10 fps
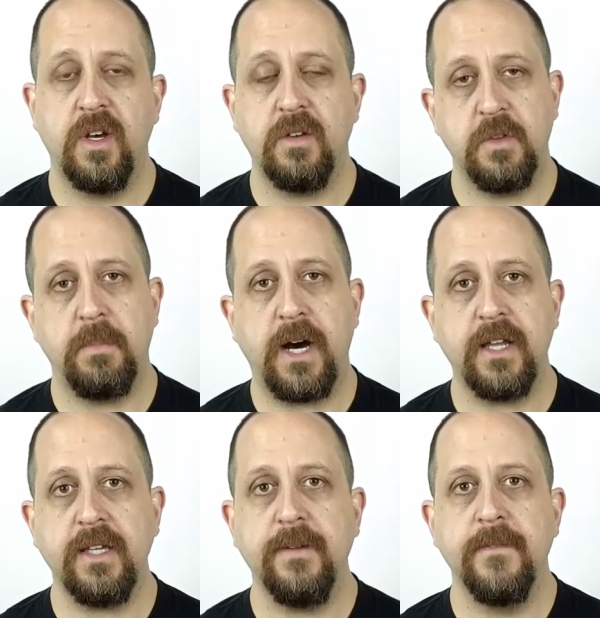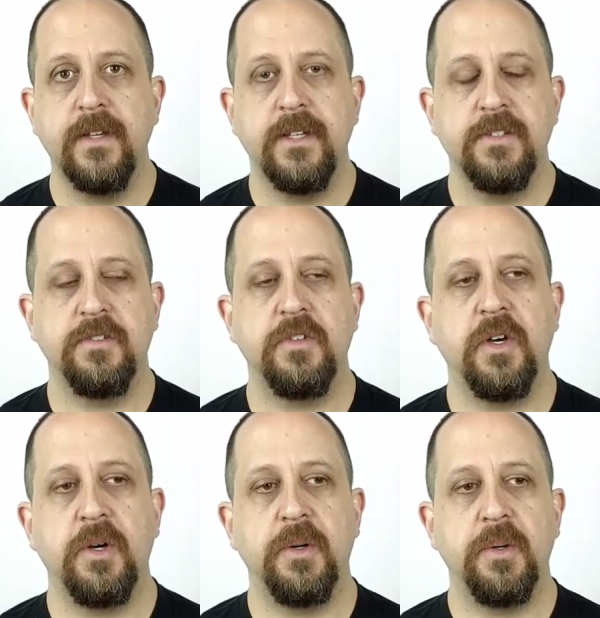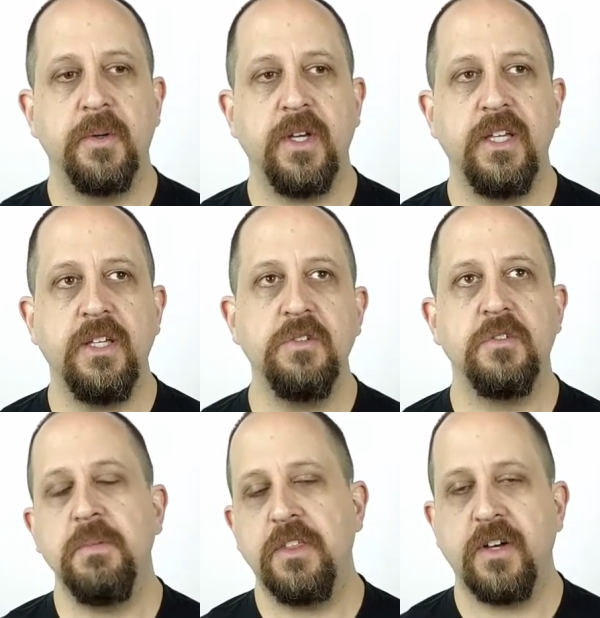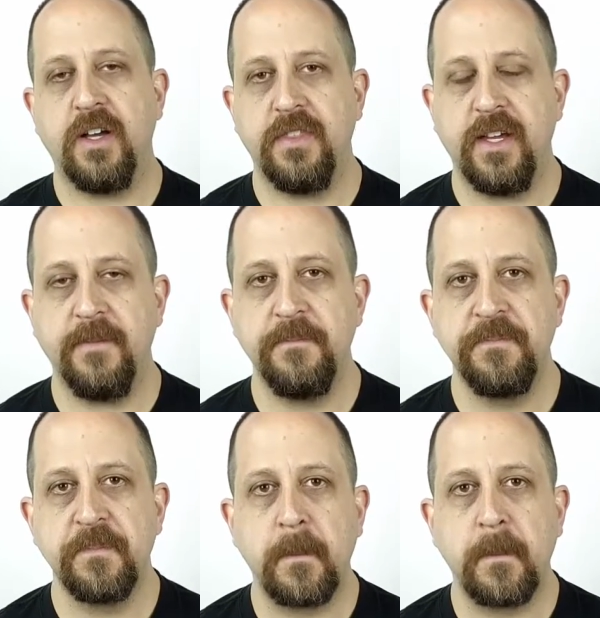of the body. So it used to be thought that